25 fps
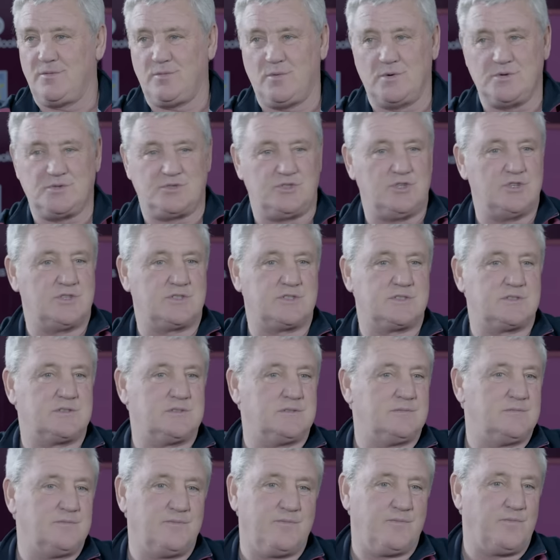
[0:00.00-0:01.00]
was
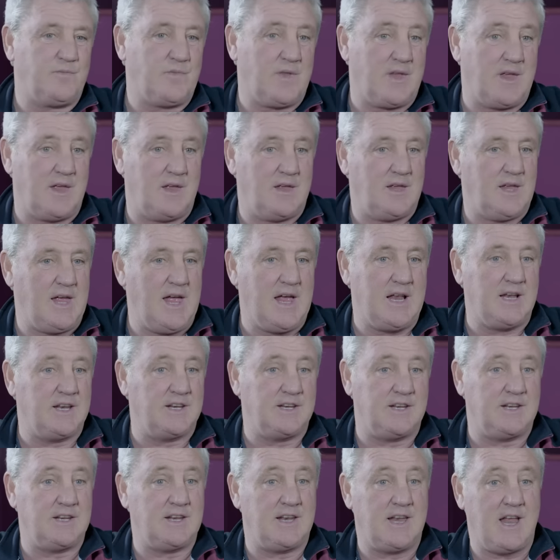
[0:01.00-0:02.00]
just
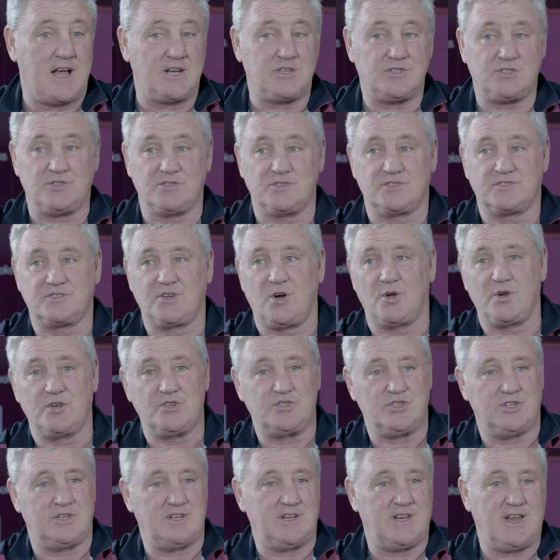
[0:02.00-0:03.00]
England international,
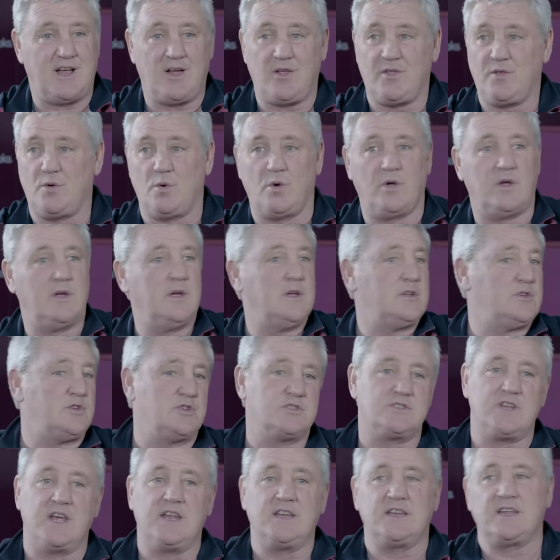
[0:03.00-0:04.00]
Scottish international, they were
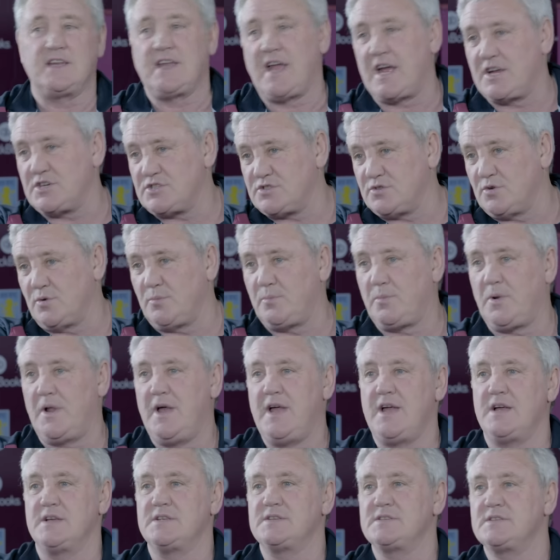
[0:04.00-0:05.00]
just international
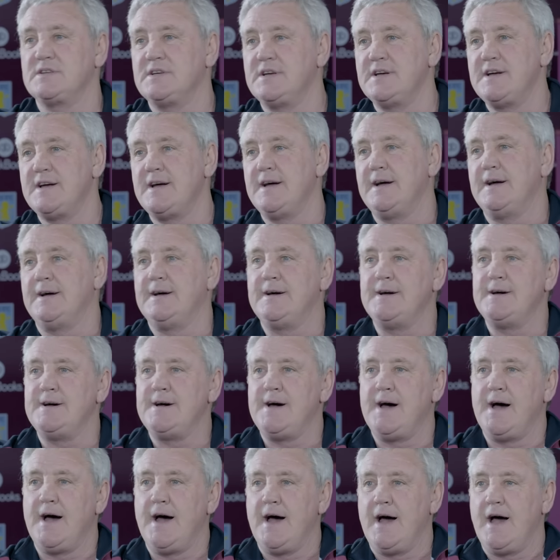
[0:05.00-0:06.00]
players
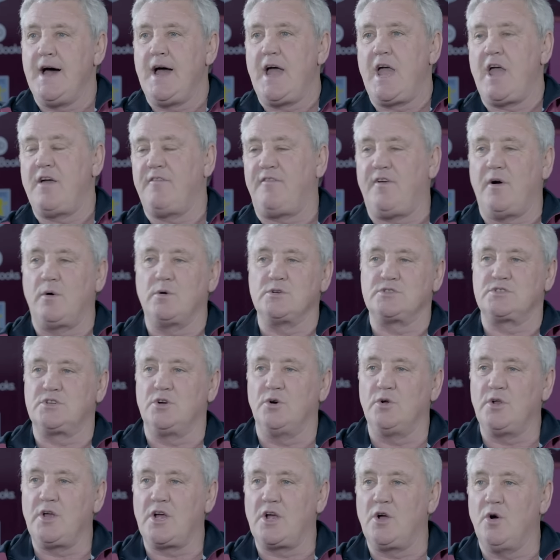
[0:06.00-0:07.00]
if I was
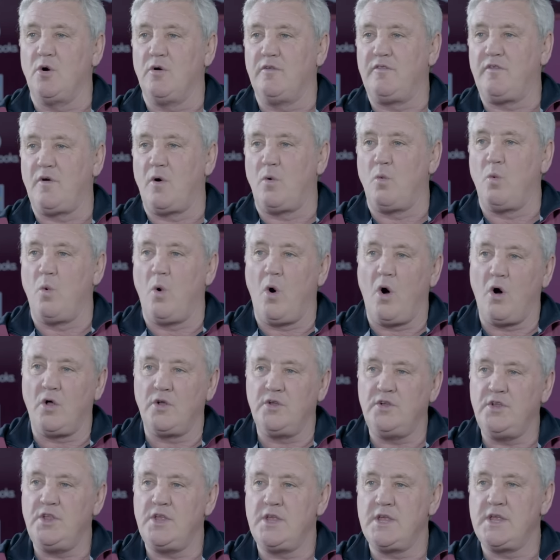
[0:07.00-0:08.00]
going to go for
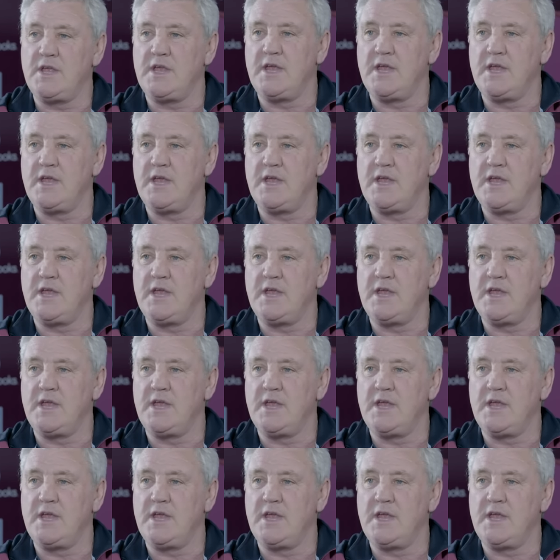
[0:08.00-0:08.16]
one,